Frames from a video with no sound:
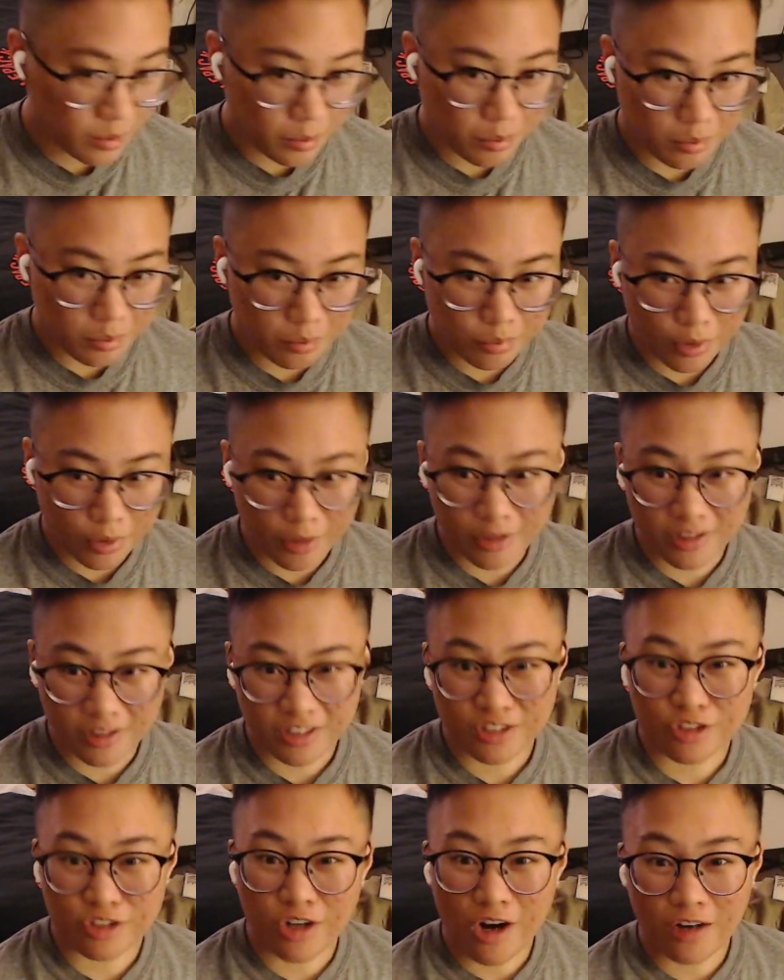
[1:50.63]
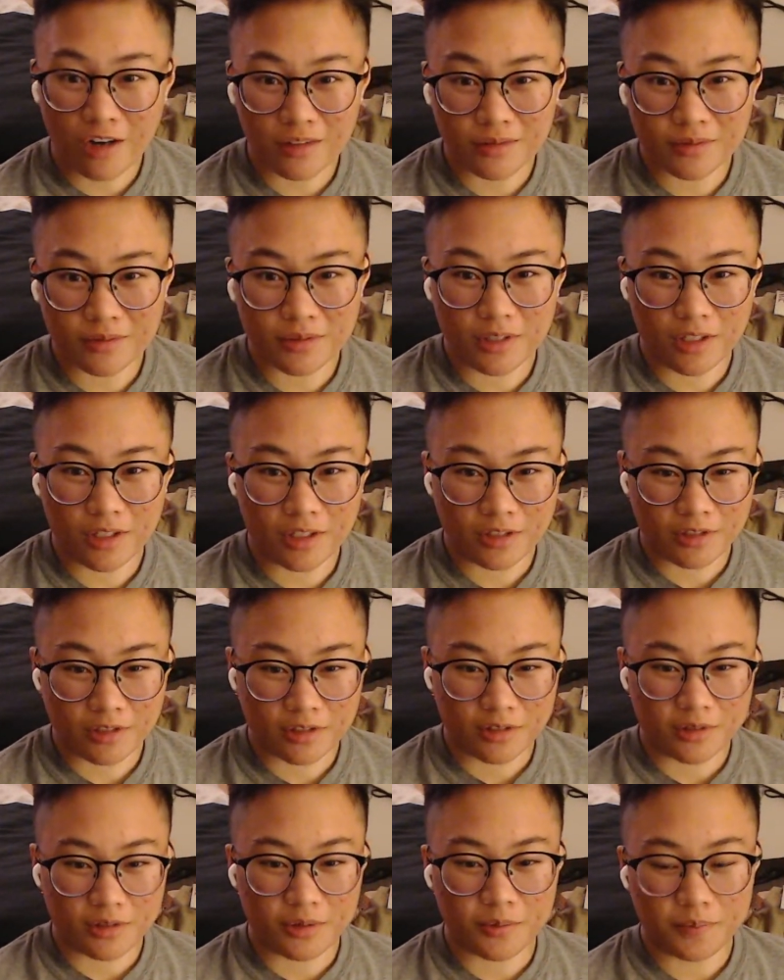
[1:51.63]
probably later on,
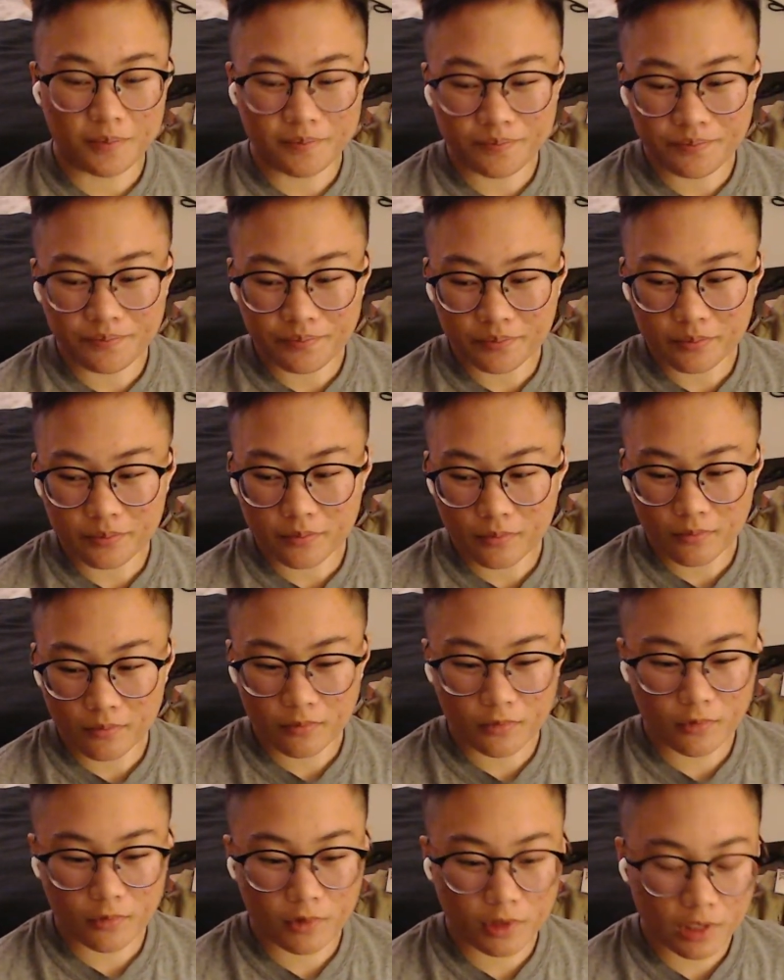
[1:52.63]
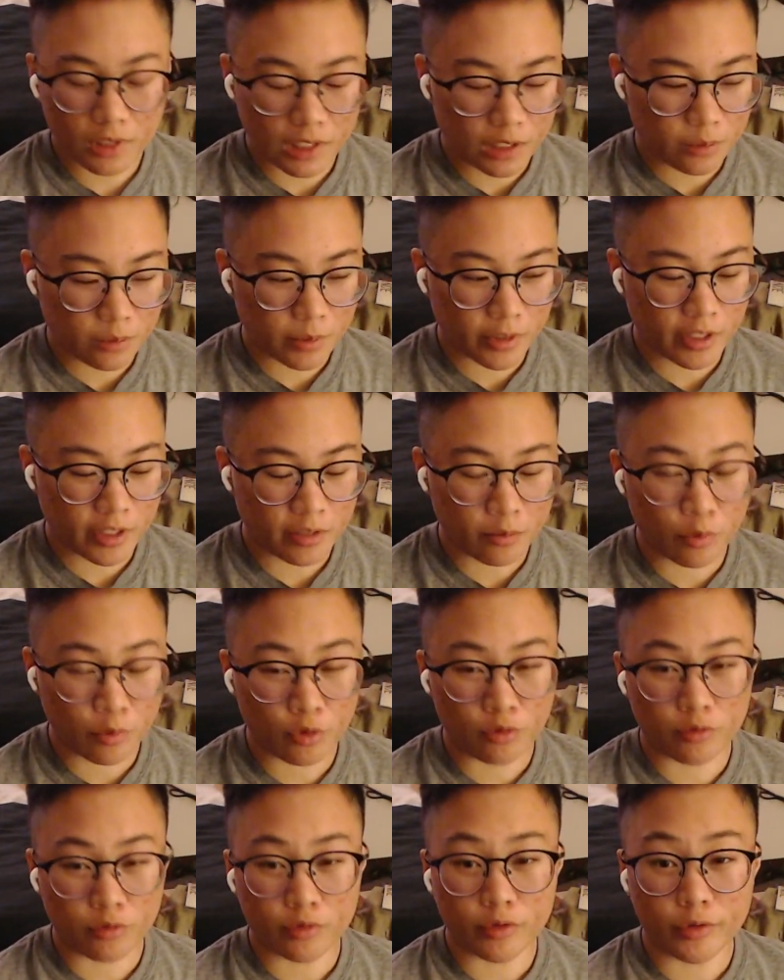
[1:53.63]
I'll probably have more
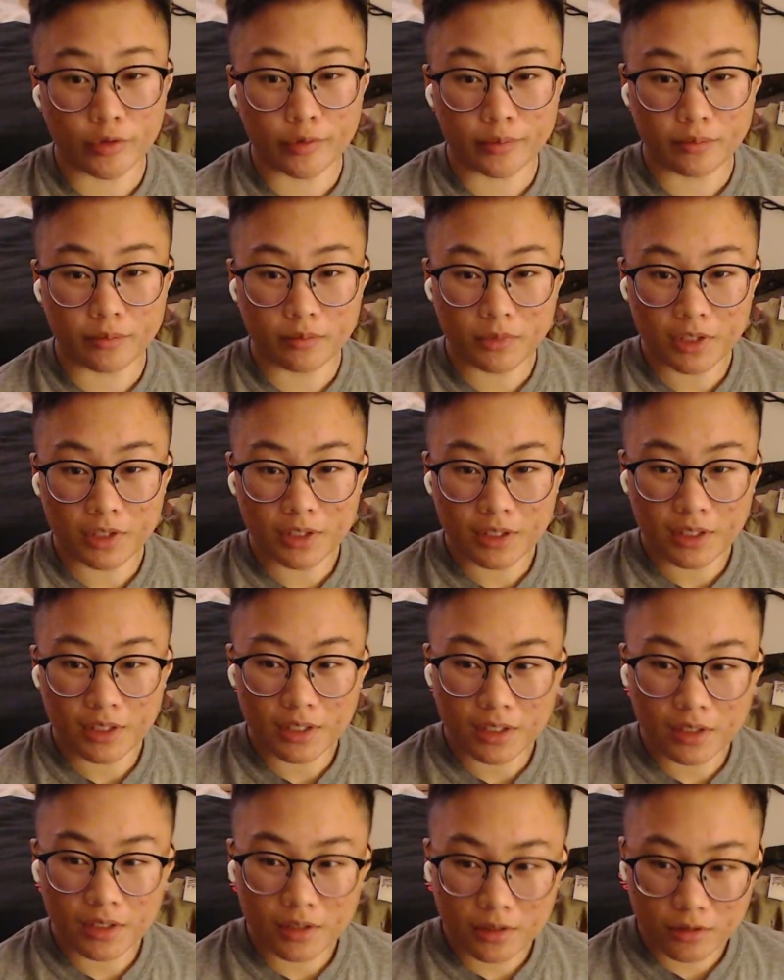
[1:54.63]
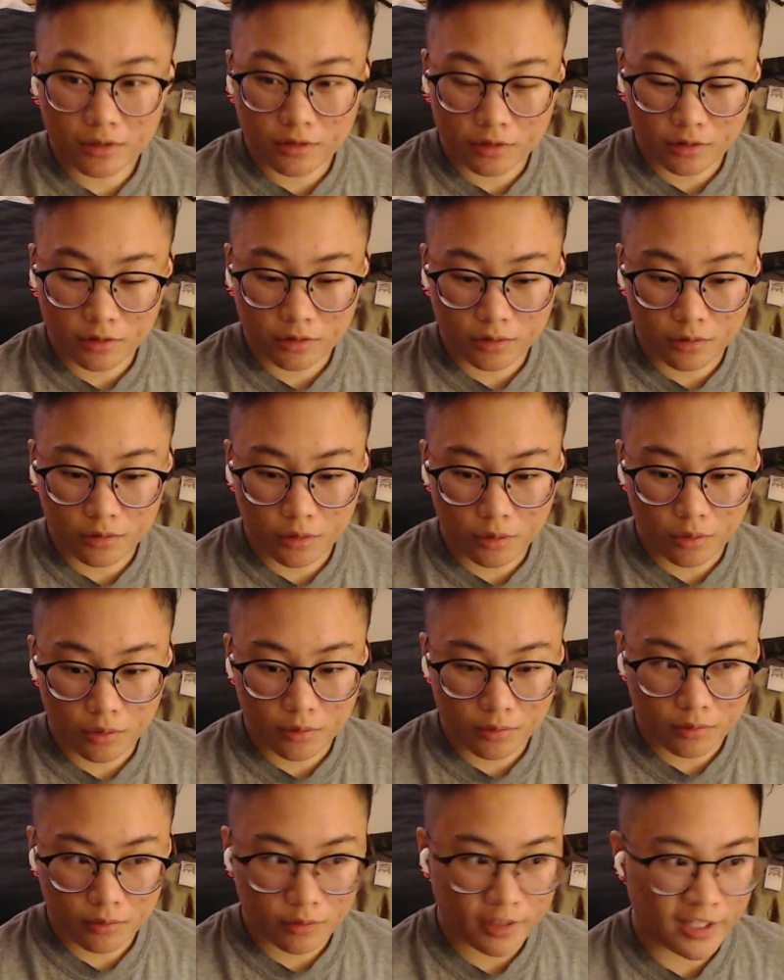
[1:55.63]
room. So
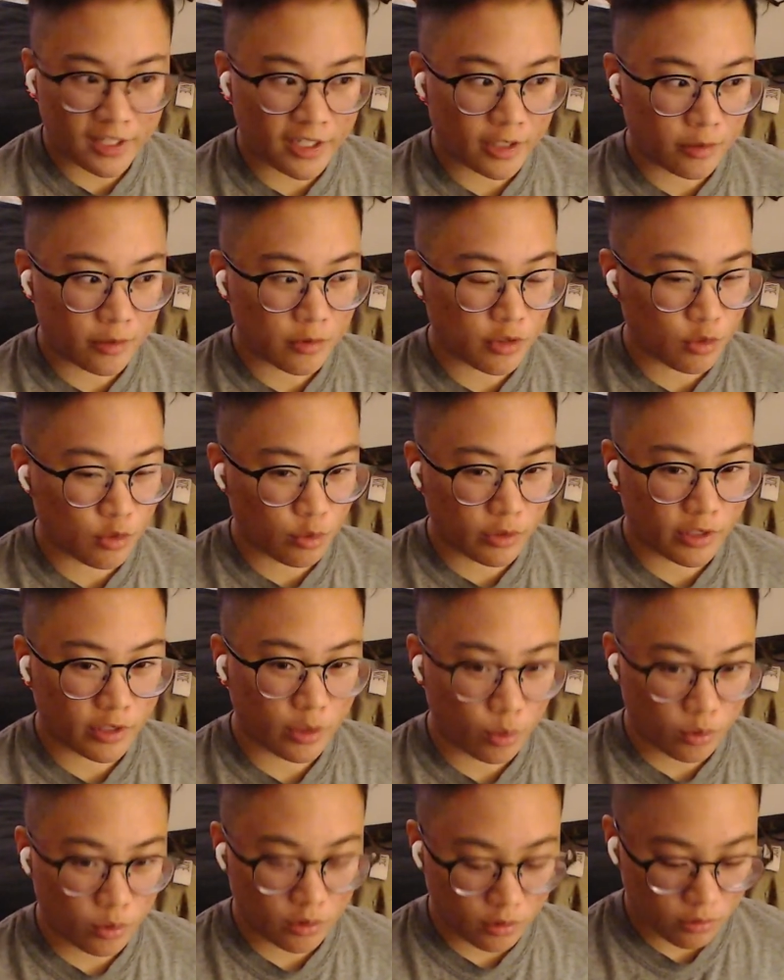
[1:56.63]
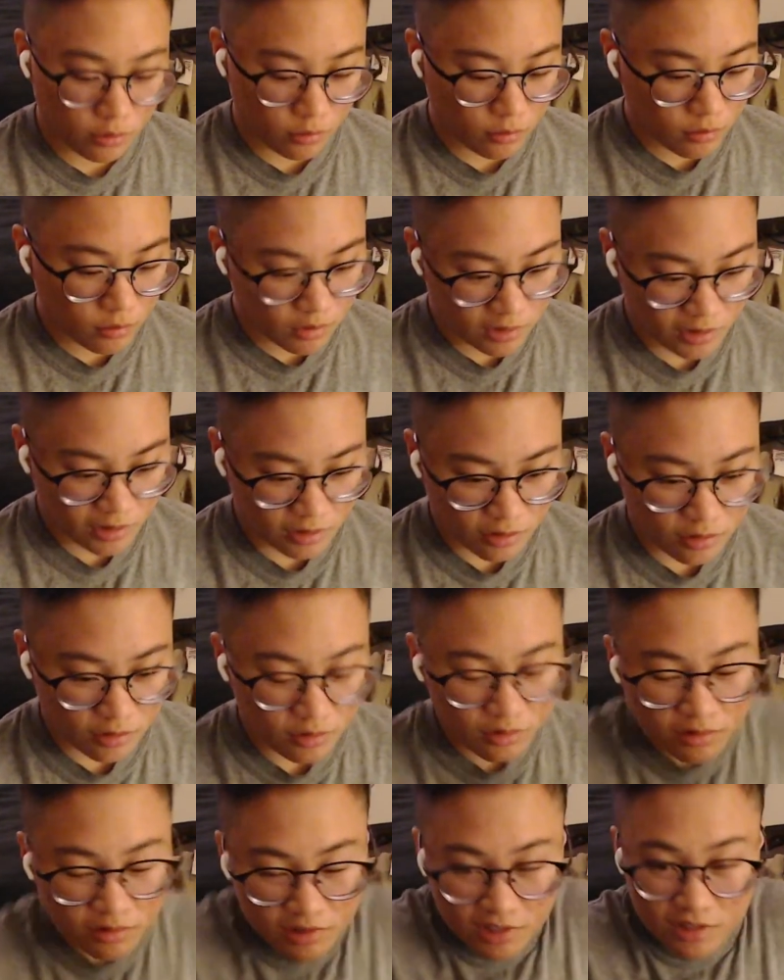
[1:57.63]
right now I'm just working with this
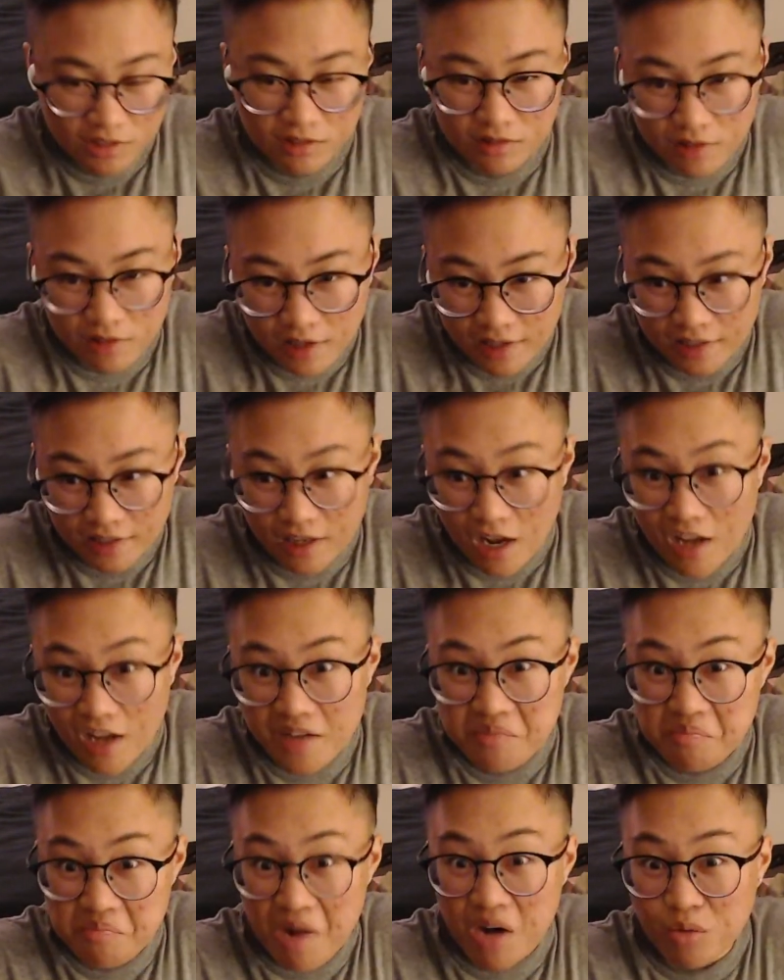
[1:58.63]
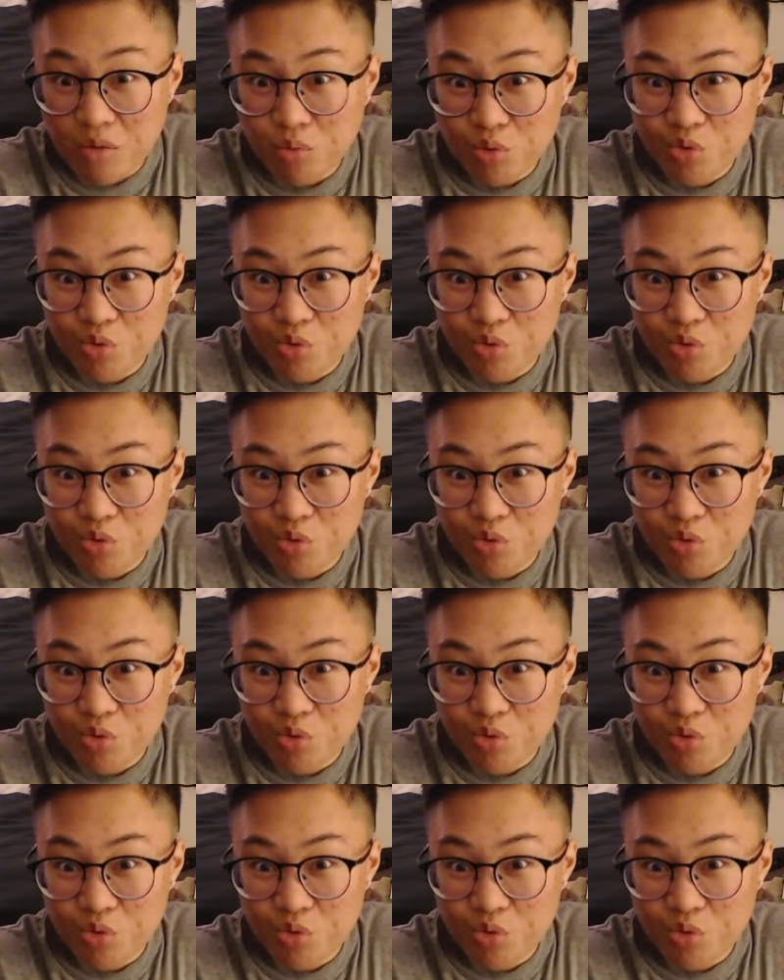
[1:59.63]
desk I got in my room